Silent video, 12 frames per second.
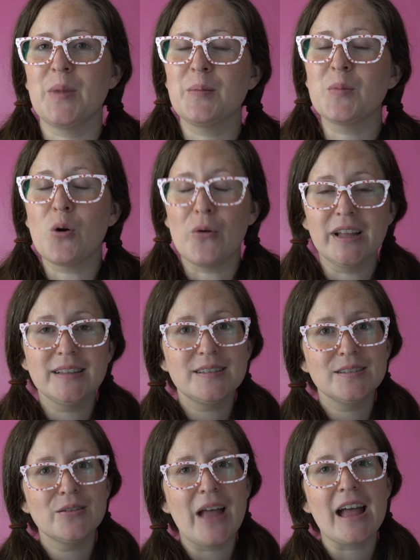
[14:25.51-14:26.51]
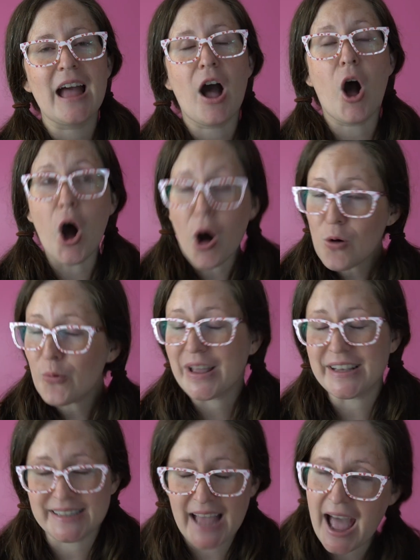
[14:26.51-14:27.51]
I'm going to
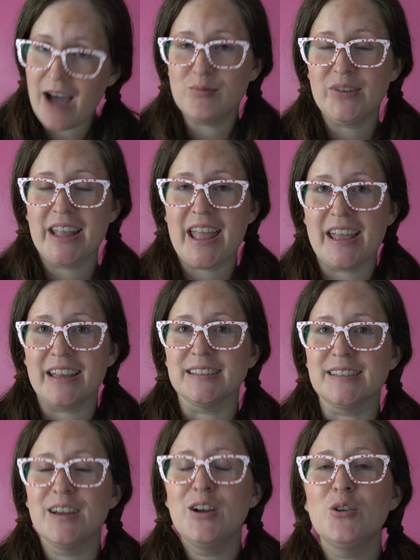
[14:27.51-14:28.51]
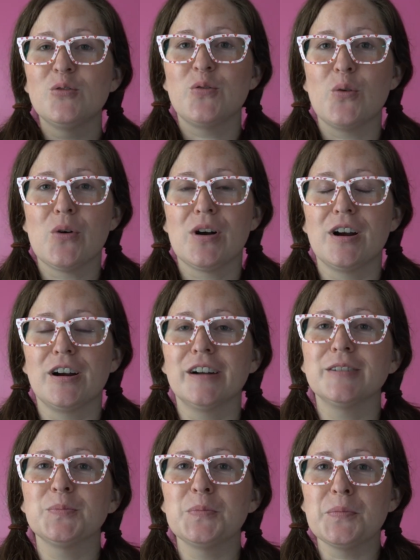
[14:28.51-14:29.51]
always advocate
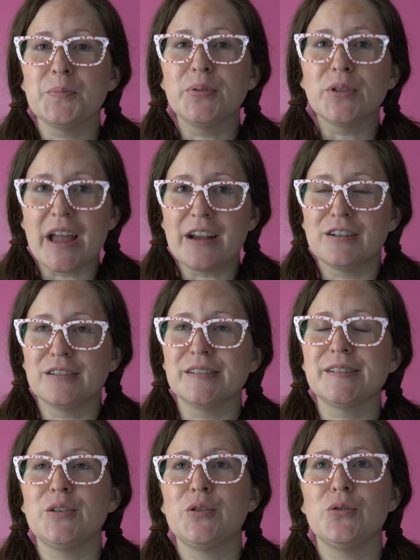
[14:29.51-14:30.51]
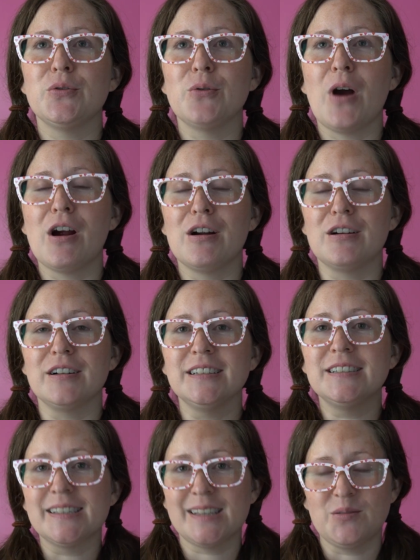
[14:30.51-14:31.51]
for players who are
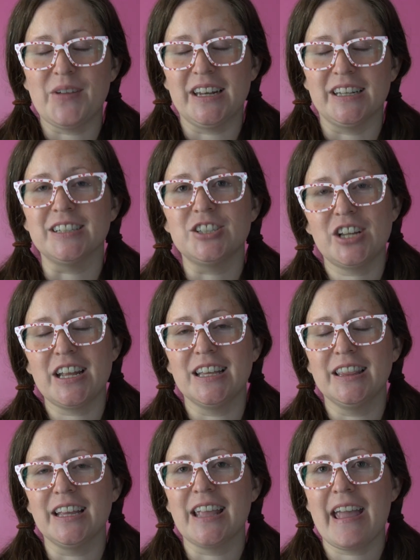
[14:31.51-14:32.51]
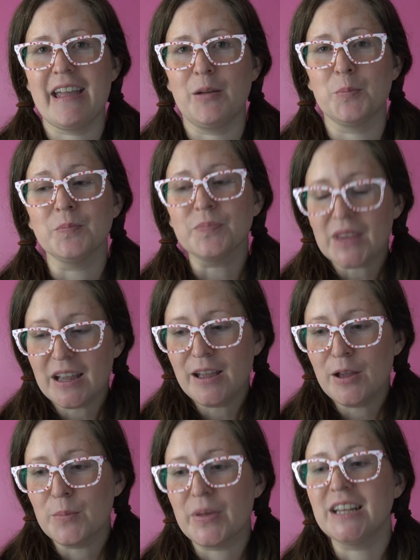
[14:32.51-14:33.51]
disadvantaged in the game,
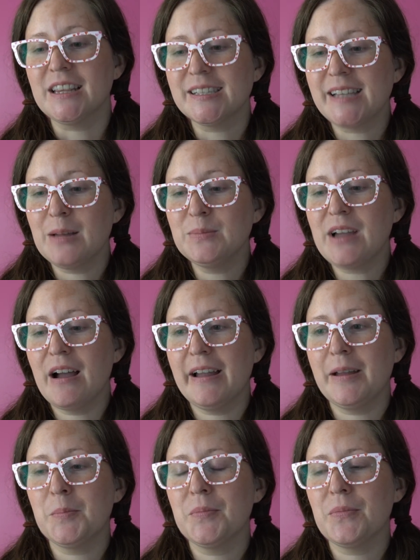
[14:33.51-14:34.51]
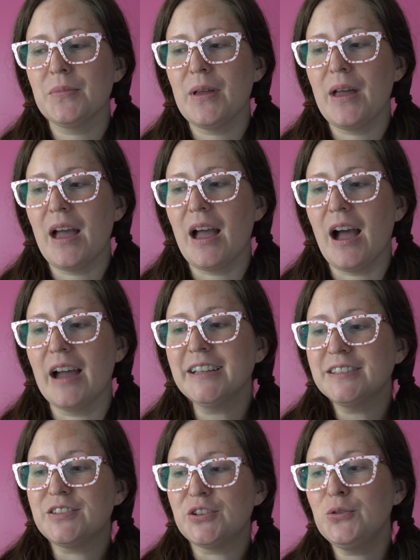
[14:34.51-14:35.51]
but at the same time, I
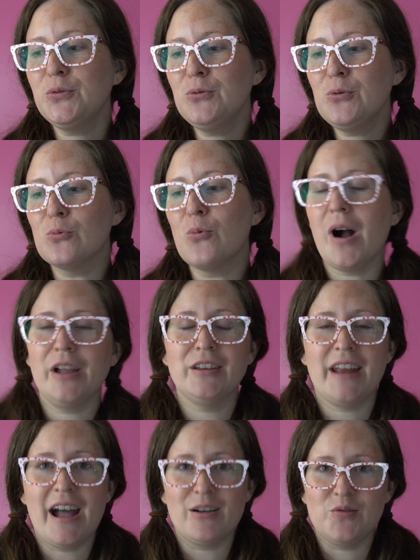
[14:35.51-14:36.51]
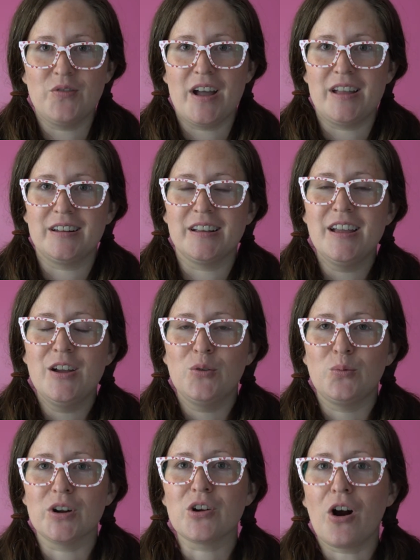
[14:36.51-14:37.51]
do want you to have fun
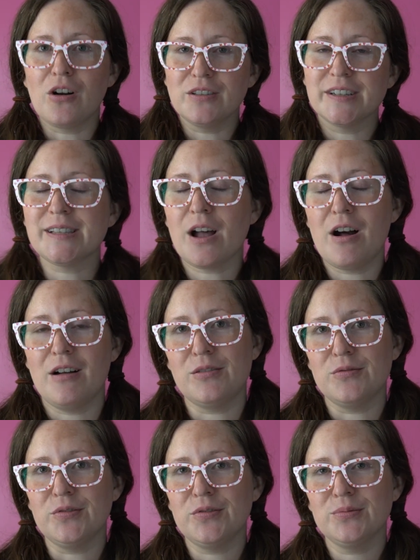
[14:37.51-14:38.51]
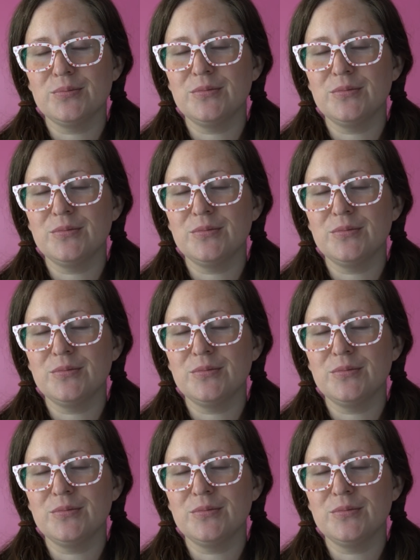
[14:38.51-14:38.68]
regardless of